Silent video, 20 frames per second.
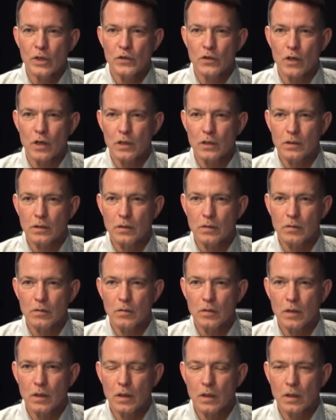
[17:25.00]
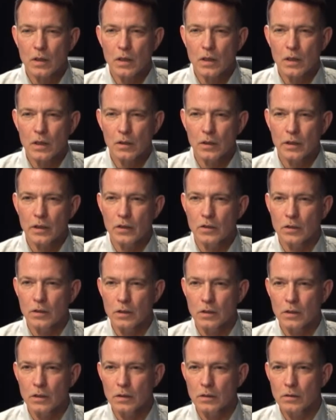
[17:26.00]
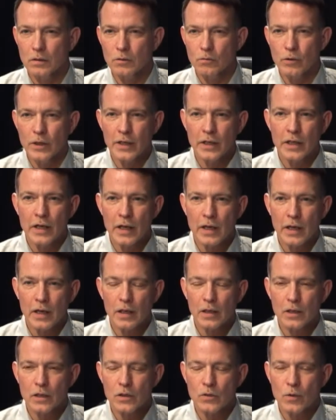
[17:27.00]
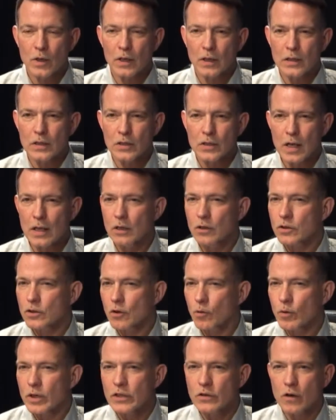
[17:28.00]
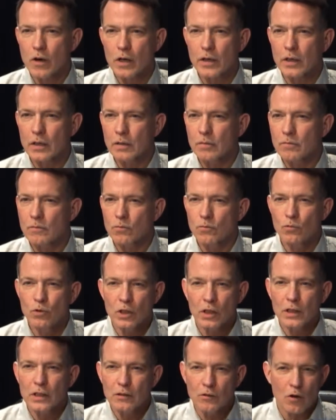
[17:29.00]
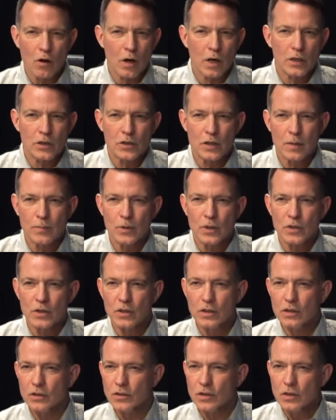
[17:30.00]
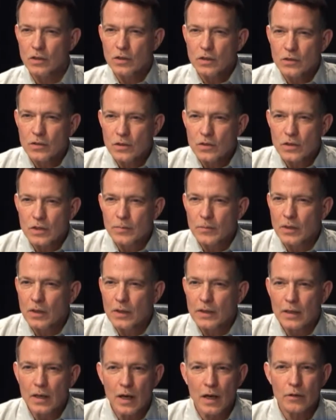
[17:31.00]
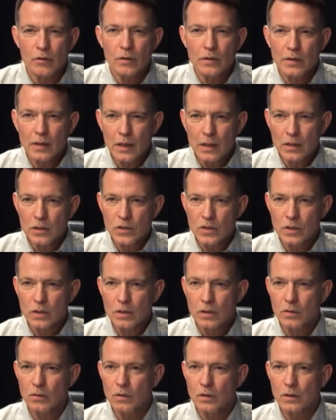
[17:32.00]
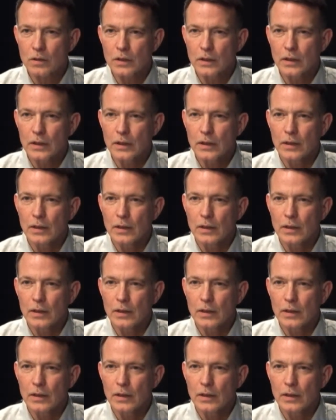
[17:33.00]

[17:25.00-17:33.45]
when we talk illegal or renegade Israeli settlers? Are we talking really large numbers? Is it, is it something like 100,000 or?